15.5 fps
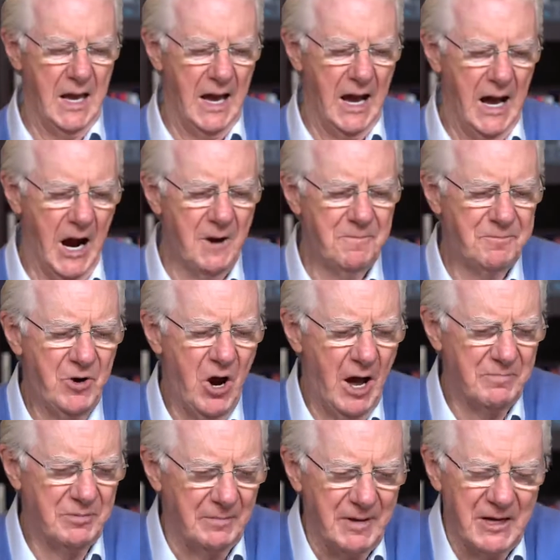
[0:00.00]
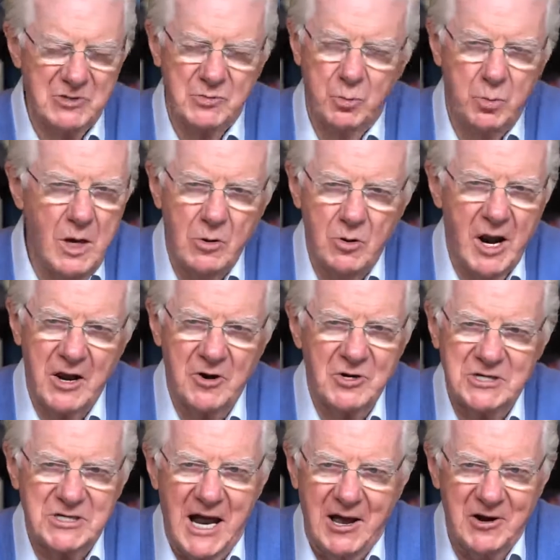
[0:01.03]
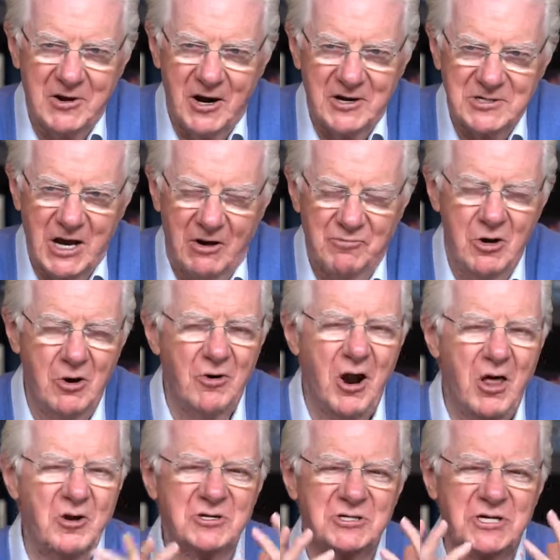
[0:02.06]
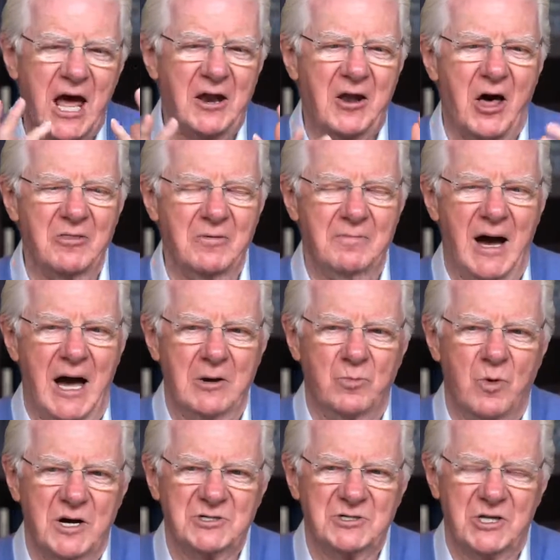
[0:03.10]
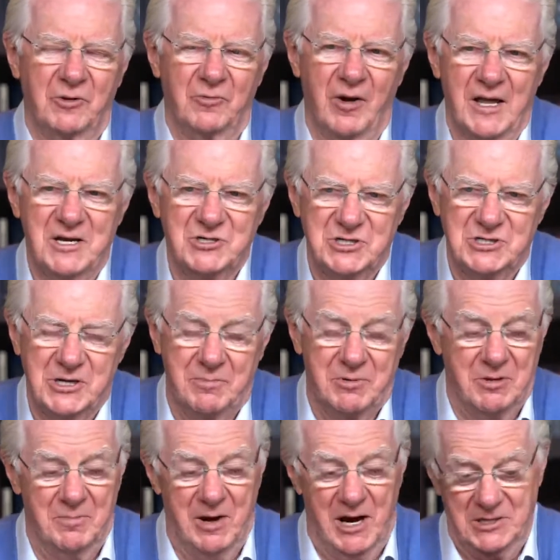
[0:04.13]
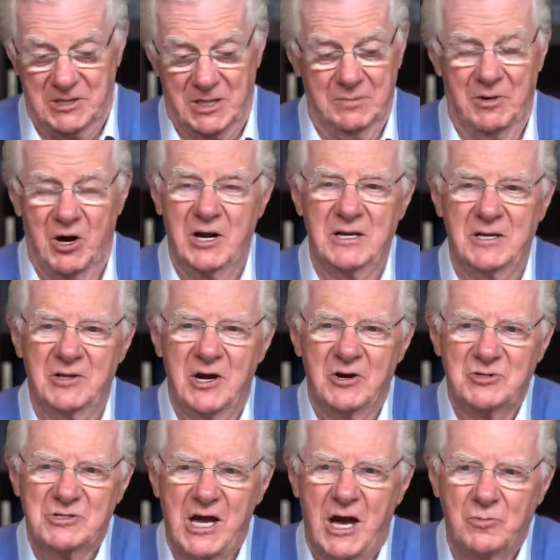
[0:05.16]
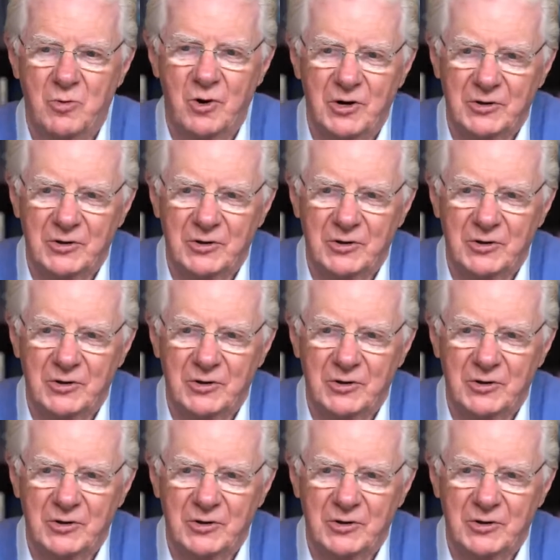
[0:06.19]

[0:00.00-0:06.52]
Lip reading: Our problem is we don't understand ourselves. We don't understand how the mind works and the relationship of the mind to the body and the outside world.